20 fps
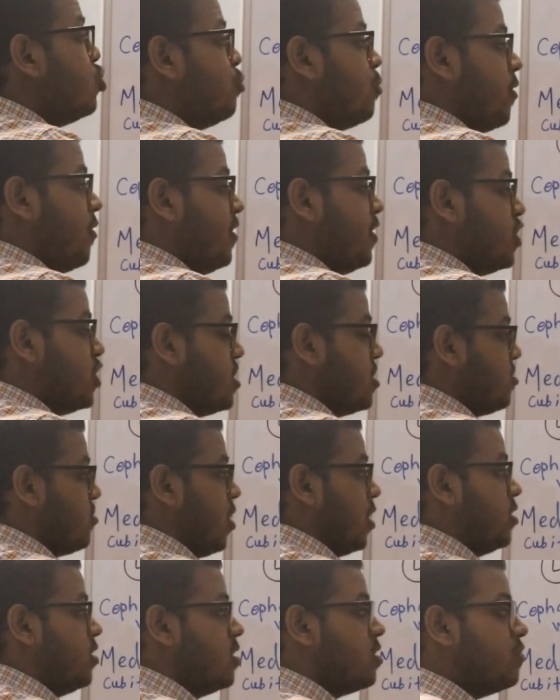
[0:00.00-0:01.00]
superficial
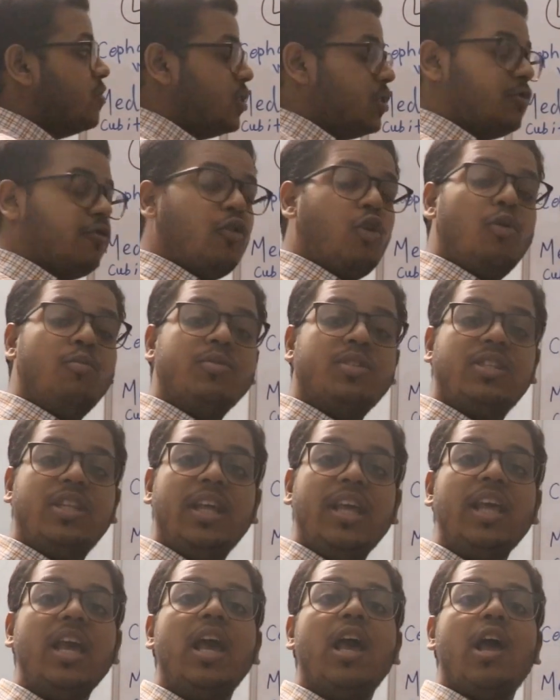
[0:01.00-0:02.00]
structures which forms
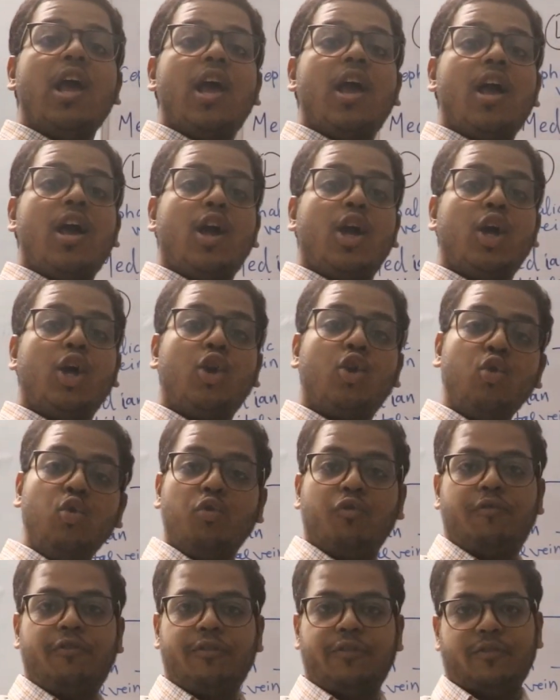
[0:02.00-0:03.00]
the
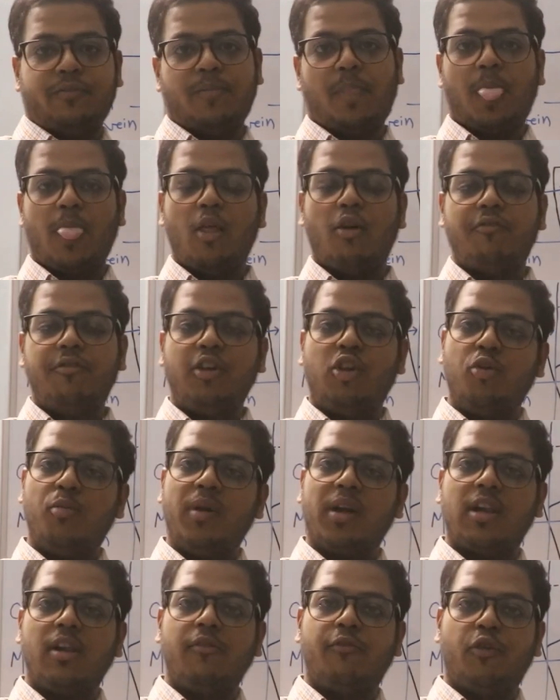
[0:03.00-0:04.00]
roof of the
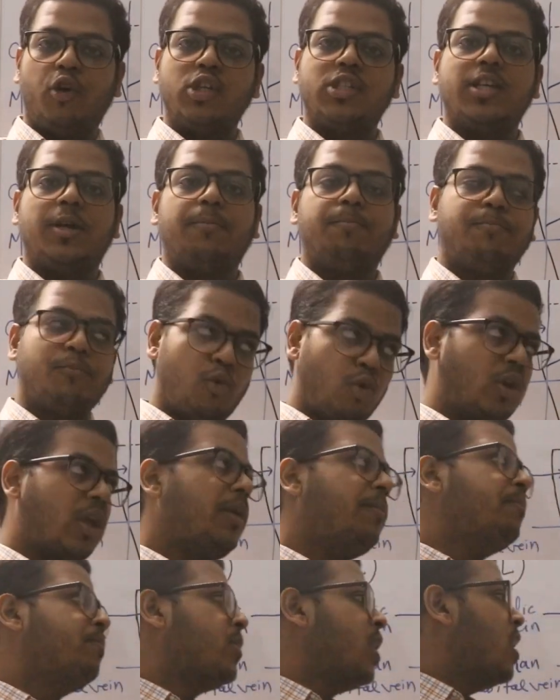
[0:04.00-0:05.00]
cubital fossa.
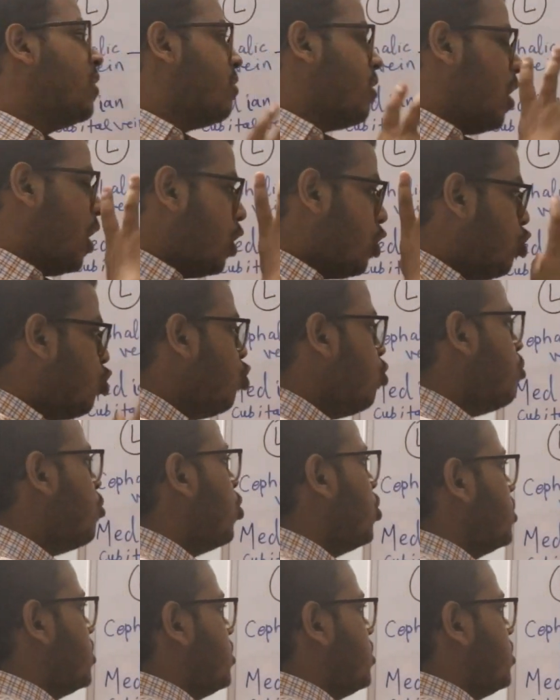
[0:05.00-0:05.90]
Okay, there are two more